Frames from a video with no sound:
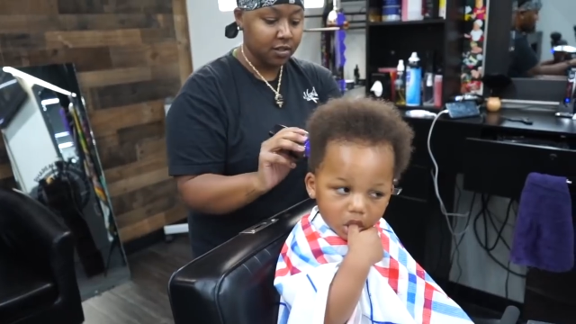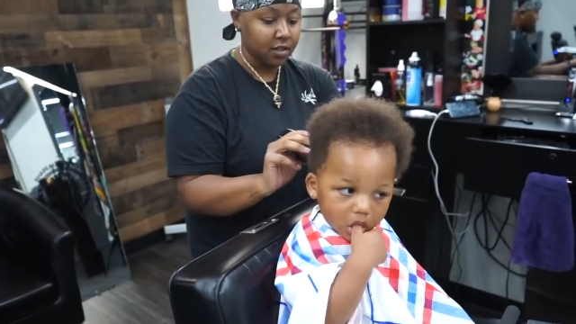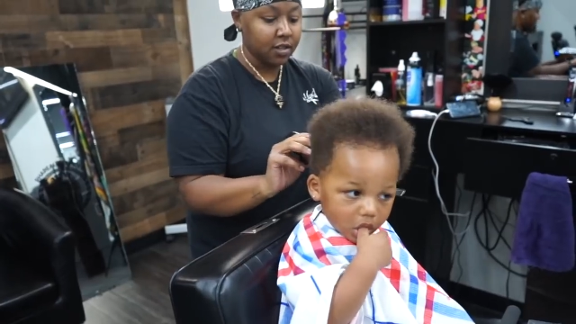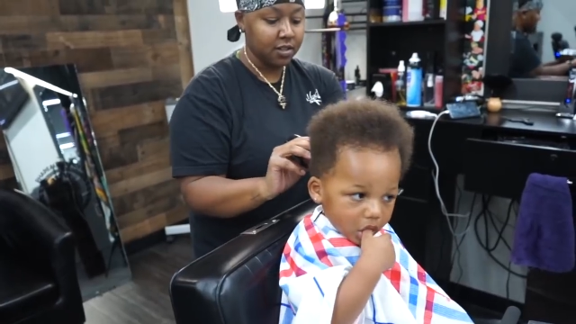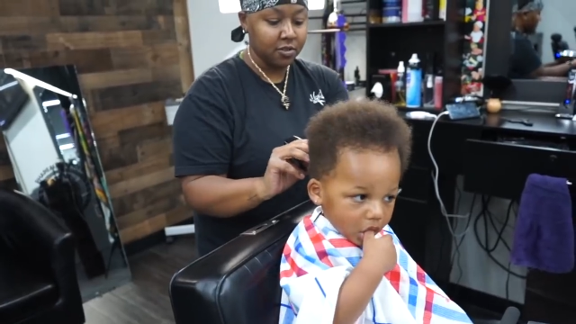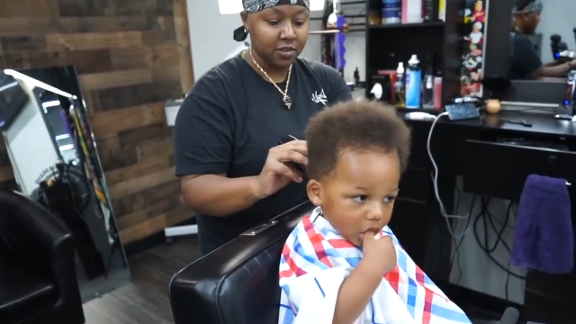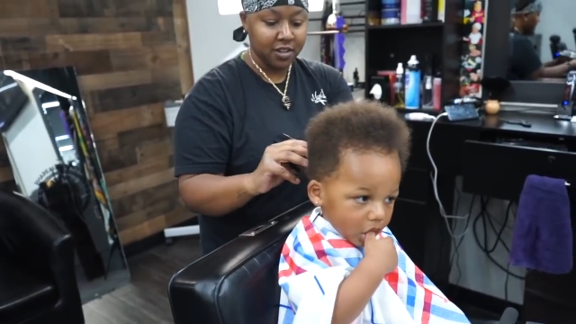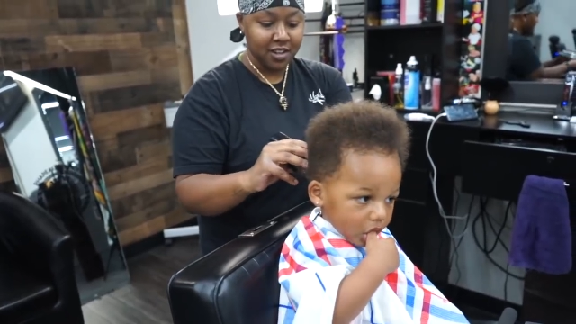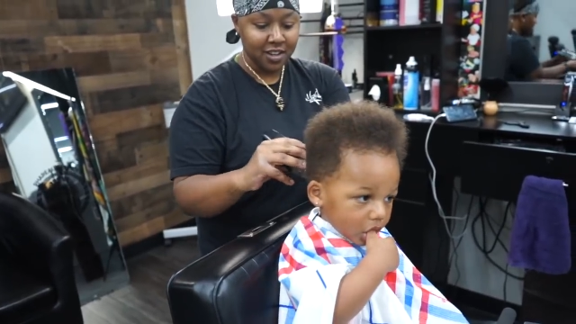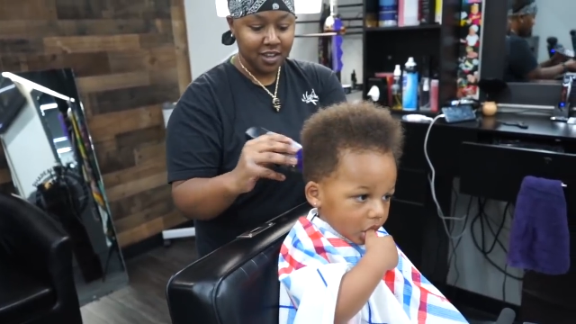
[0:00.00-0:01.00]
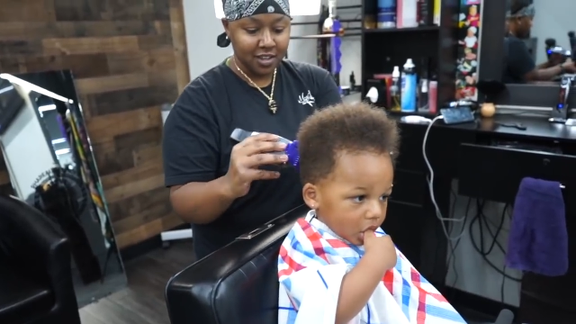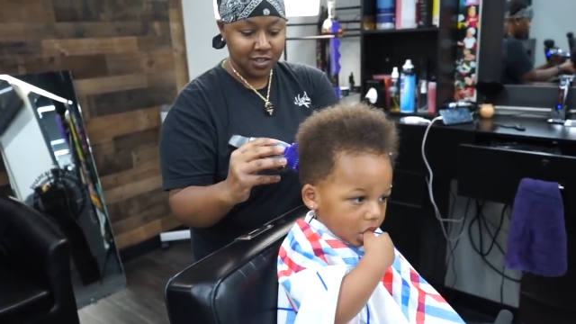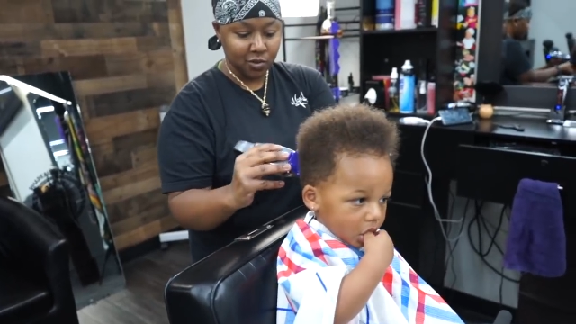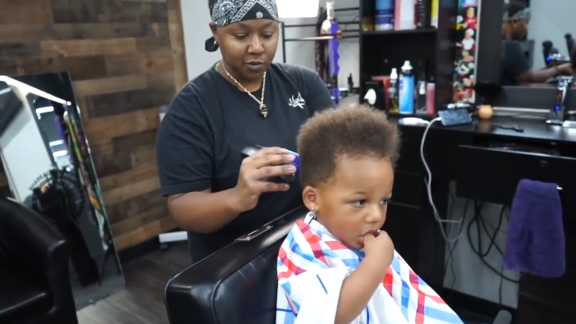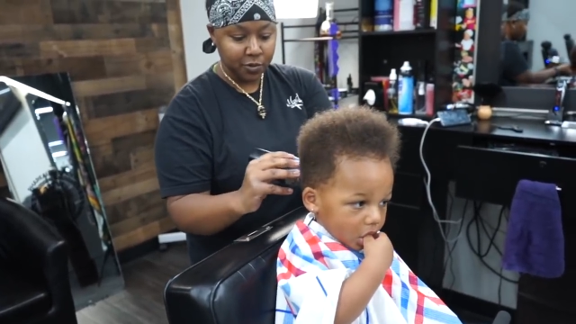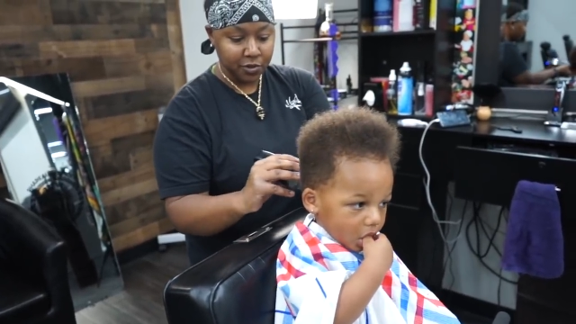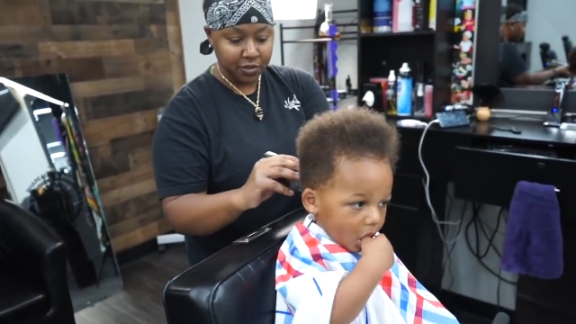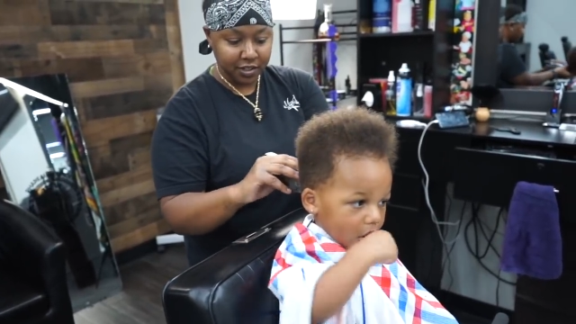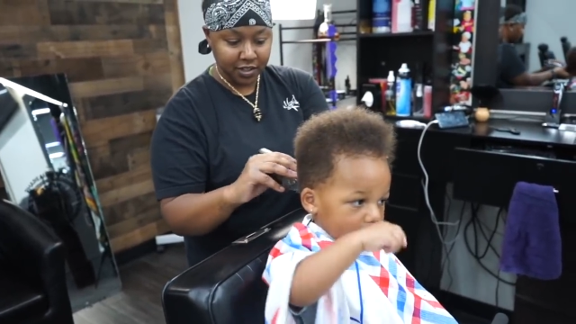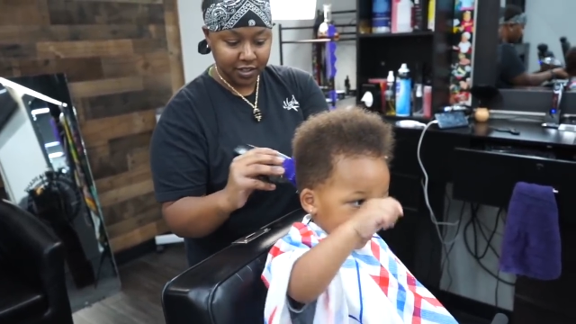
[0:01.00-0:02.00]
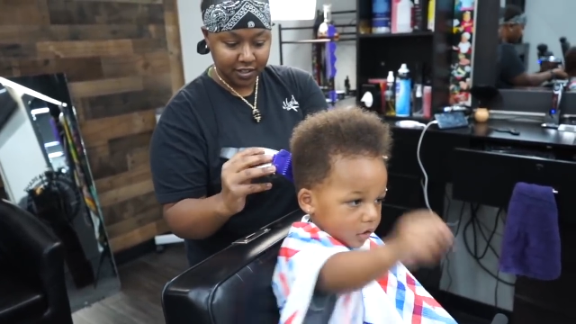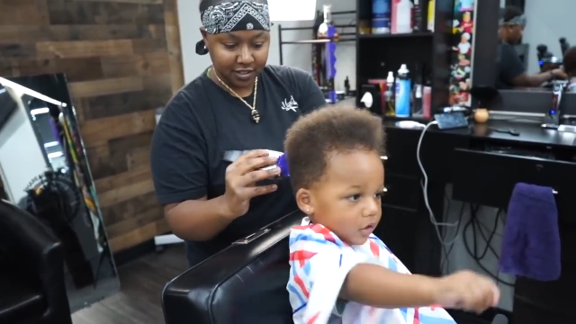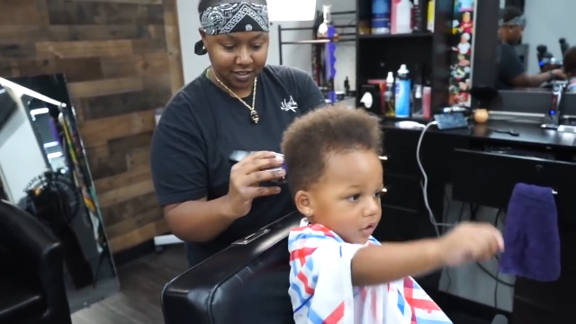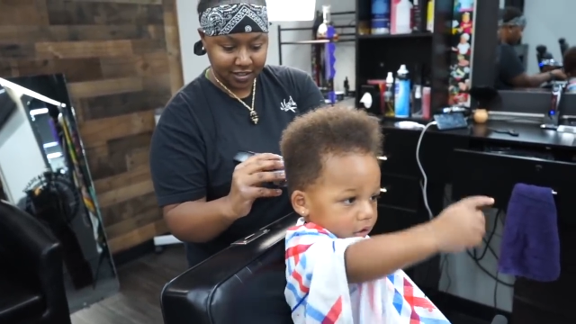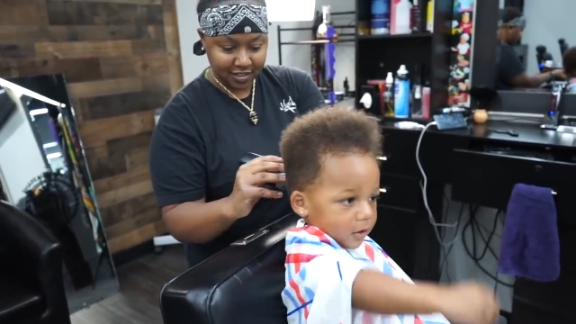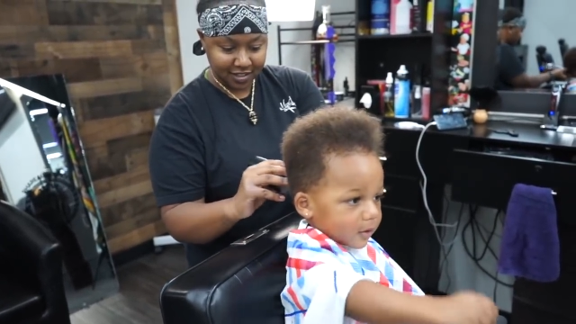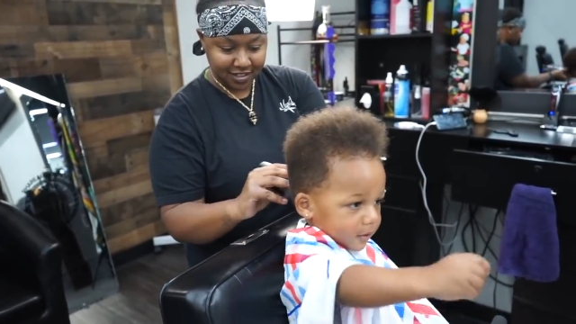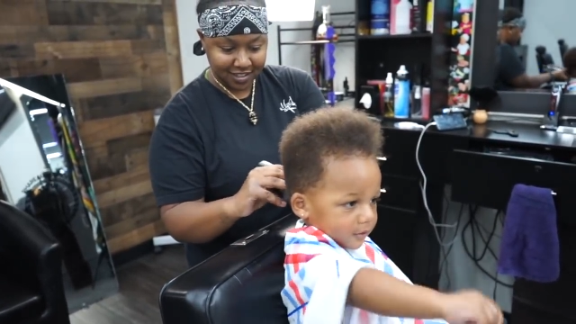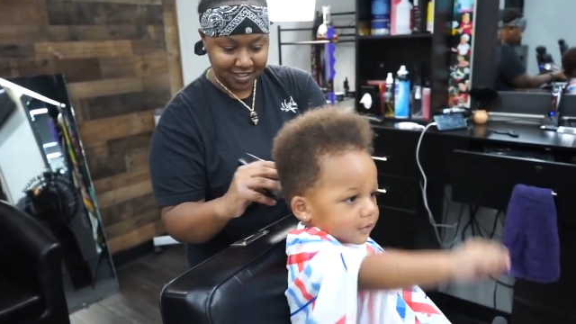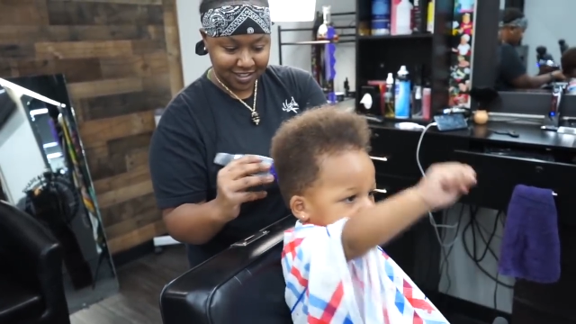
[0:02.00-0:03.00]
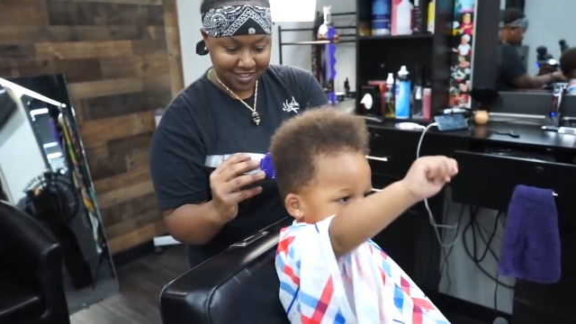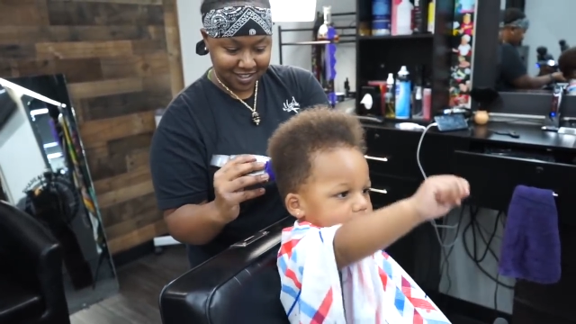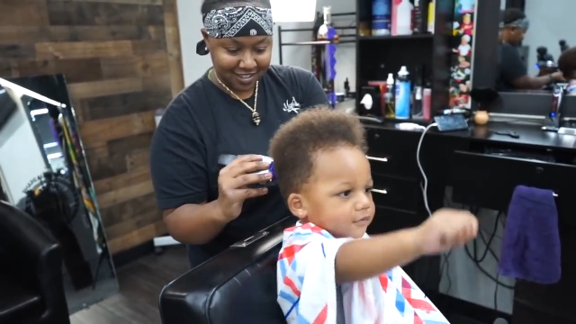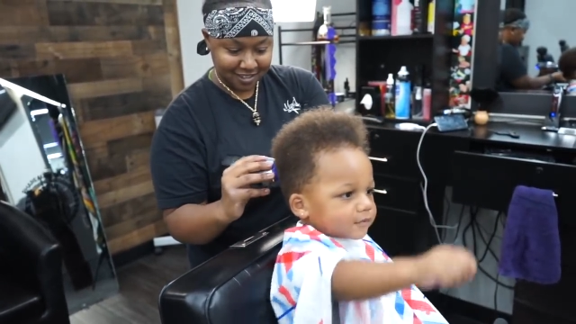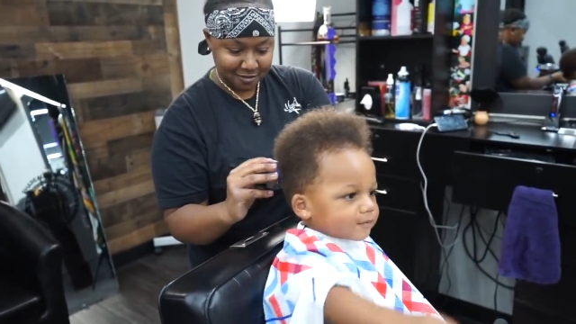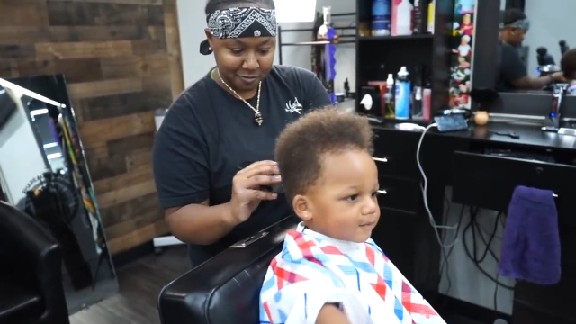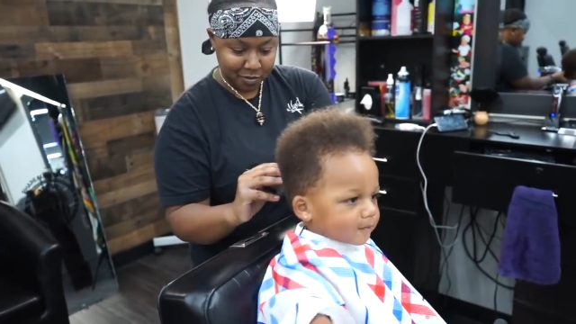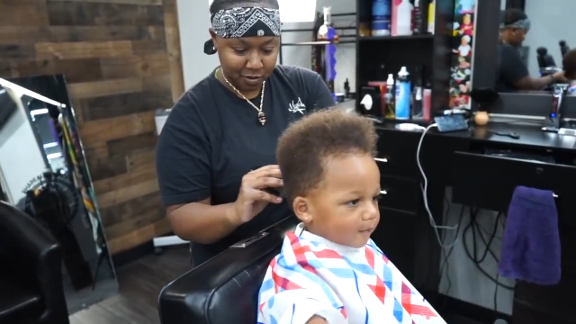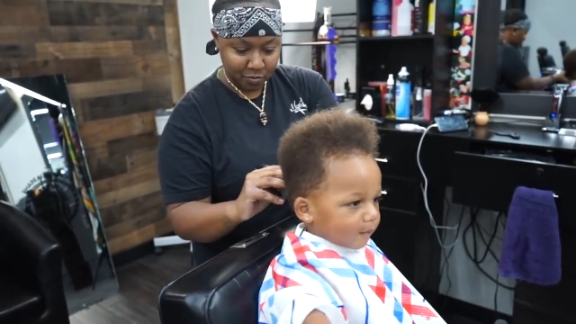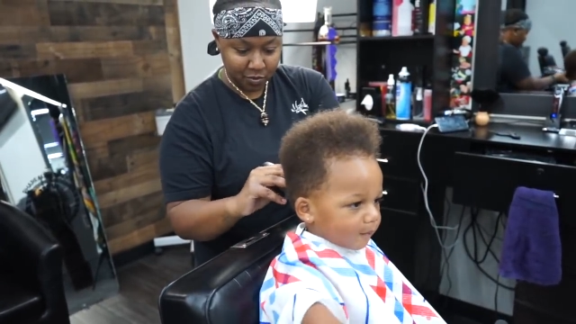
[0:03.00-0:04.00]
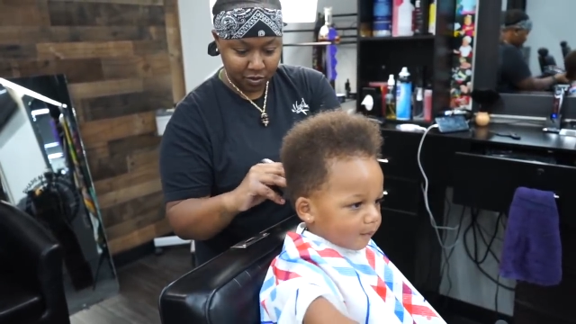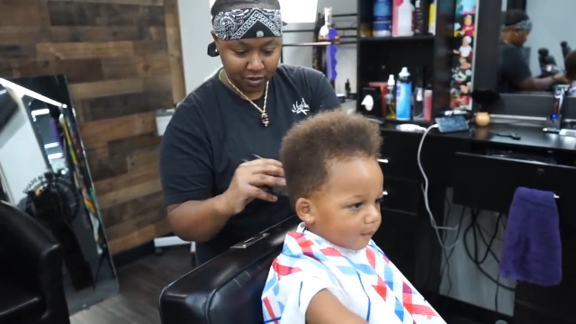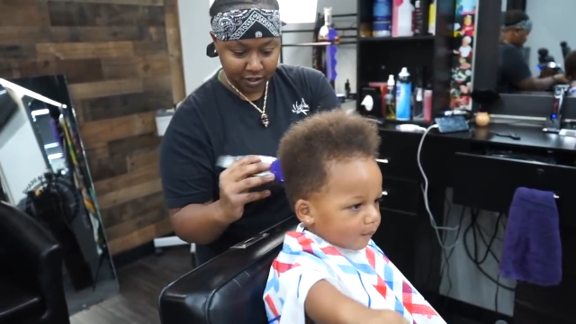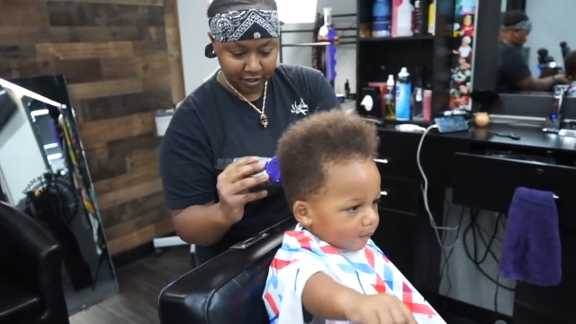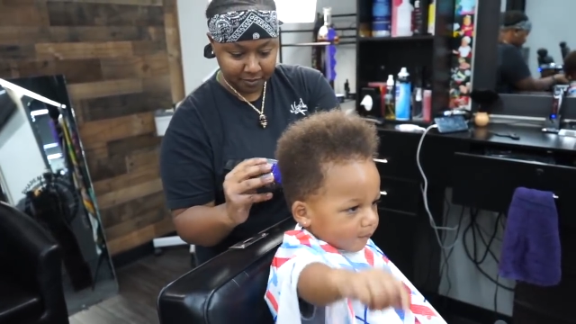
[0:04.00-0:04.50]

Speaker 1: buddy. He's doing, he's doing real good. Oh. Big boy.